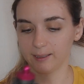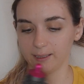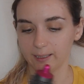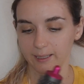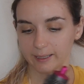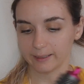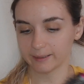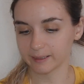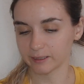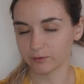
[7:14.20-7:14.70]

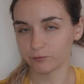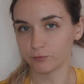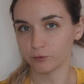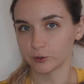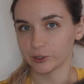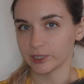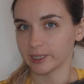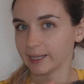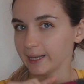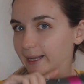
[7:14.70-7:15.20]
And then
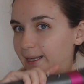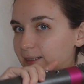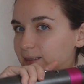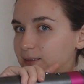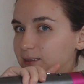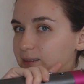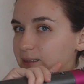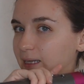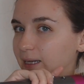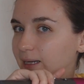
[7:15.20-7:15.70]
for the
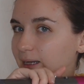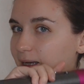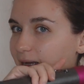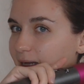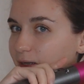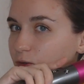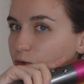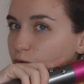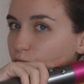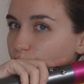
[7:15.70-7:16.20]
ends, I
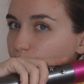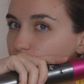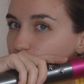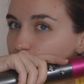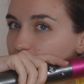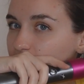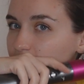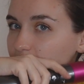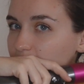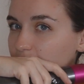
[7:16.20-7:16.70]
like to do
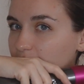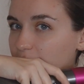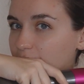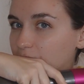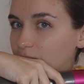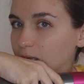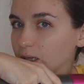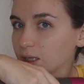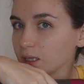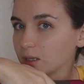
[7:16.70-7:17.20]
them
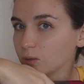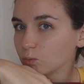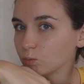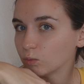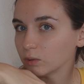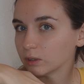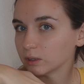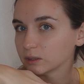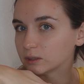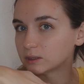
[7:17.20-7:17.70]

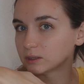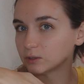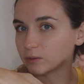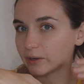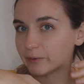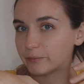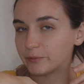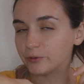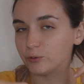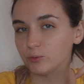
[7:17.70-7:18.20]
inward. So
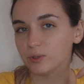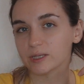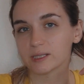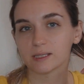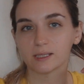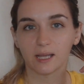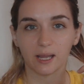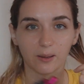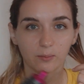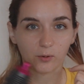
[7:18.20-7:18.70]
I will do the
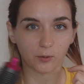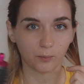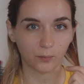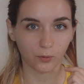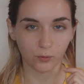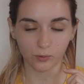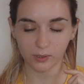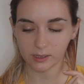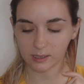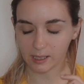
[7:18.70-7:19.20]
same on
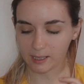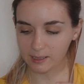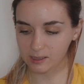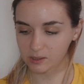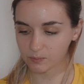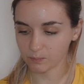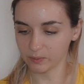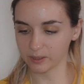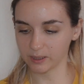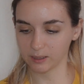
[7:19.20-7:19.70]
both sides,
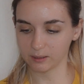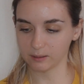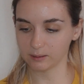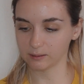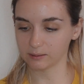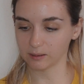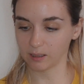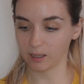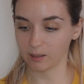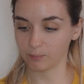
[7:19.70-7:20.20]
but that
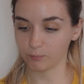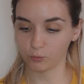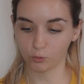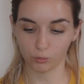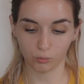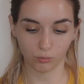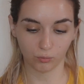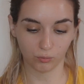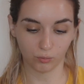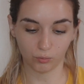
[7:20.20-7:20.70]
is up
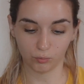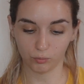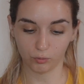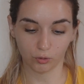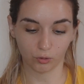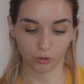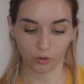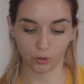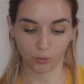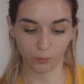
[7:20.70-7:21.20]
to
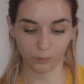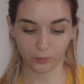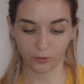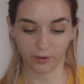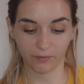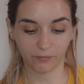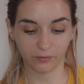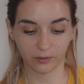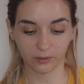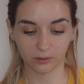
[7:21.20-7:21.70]
your own
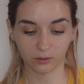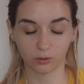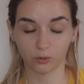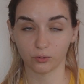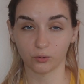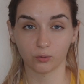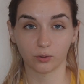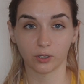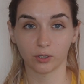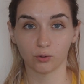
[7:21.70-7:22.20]
preference. So
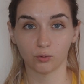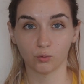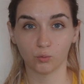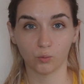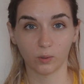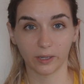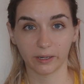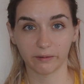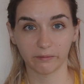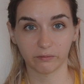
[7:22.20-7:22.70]
you can do
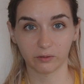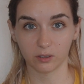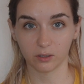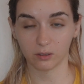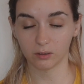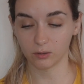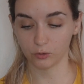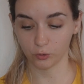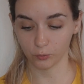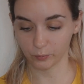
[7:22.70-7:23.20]

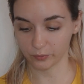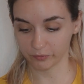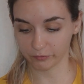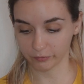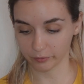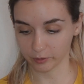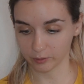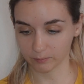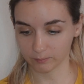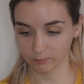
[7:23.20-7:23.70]
whatever you
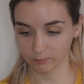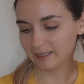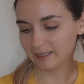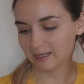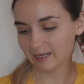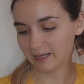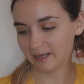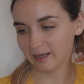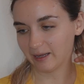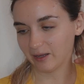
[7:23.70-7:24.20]
prefer.
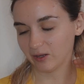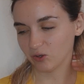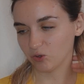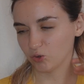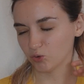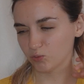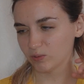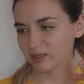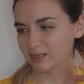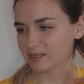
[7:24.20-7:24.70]
And
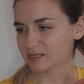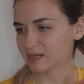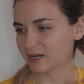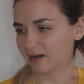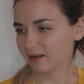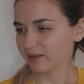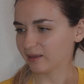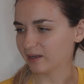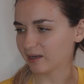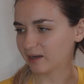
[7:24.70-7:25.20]
you will see,
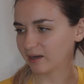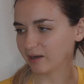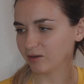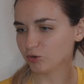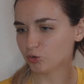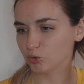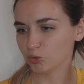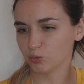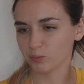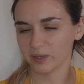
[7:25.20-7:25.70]
I think
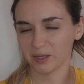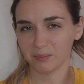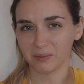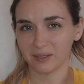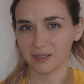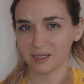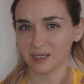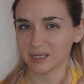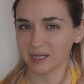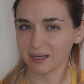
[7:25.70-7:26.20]
I do
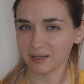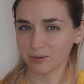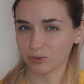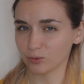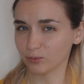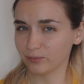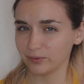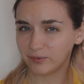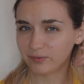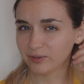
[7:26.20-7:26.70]
maybe 10
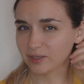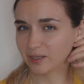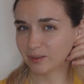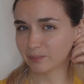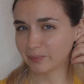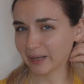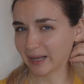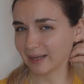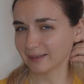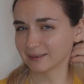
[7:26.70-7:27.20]
to
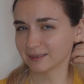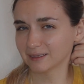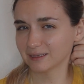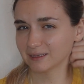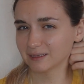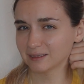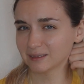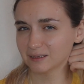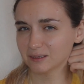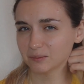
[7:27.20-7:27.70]
15
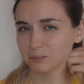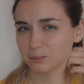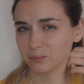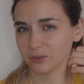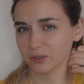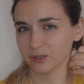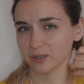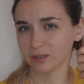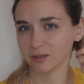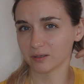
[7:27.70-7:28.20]
passes
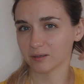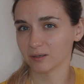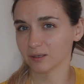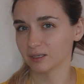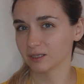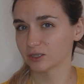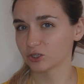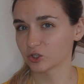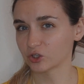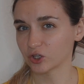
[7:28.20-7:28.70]

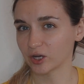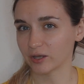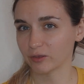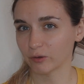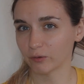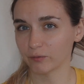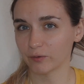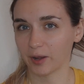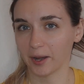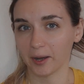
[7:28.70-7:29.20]
per strand
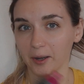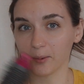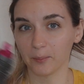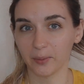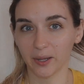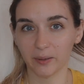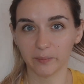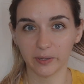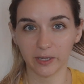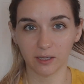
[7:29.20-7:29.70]
of hair,
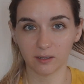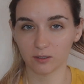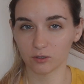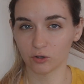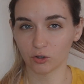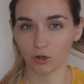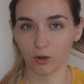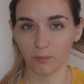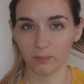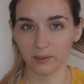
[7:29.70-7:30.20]
maybe at
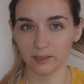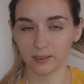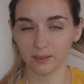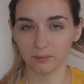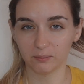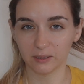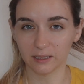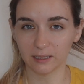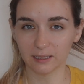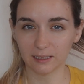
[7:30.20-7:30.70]
the top a little
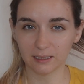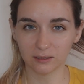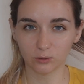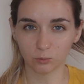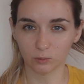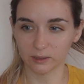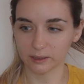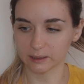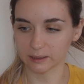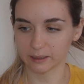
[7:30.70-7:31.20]
bit less
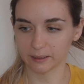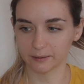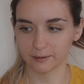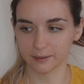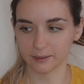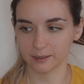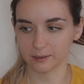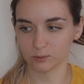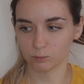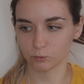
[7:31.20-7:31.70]
once the hair
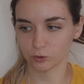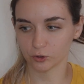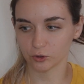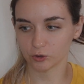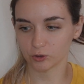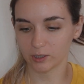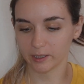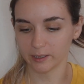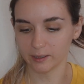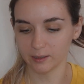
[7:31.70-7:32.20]
gets more
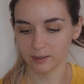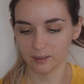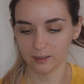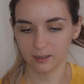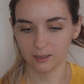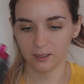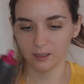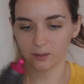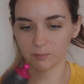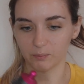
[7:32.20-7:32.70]
dry.
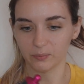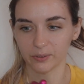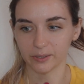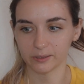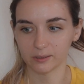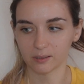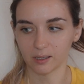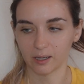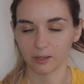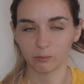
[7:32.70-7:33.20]

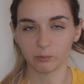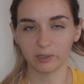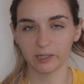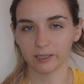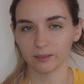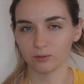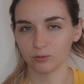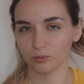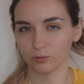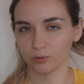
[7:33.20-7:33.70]
But I will
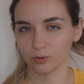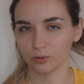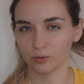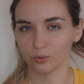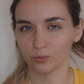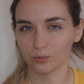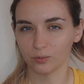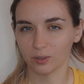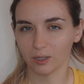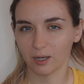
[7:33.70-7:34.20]
let you
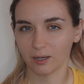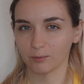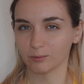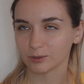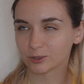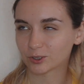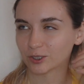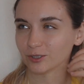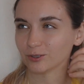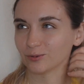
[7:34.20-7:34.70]
know, I
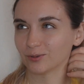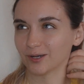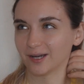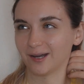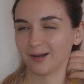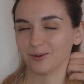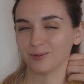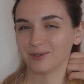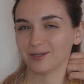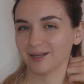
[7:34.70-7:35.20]
will try to
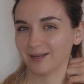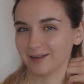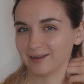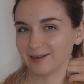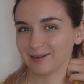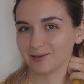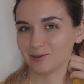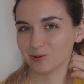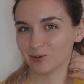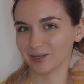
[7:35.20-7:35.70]
count and
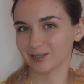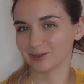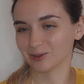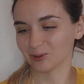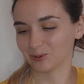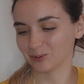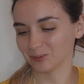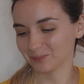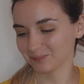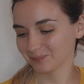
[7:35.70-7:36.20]
let you guys
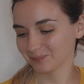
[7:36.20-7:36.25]
know.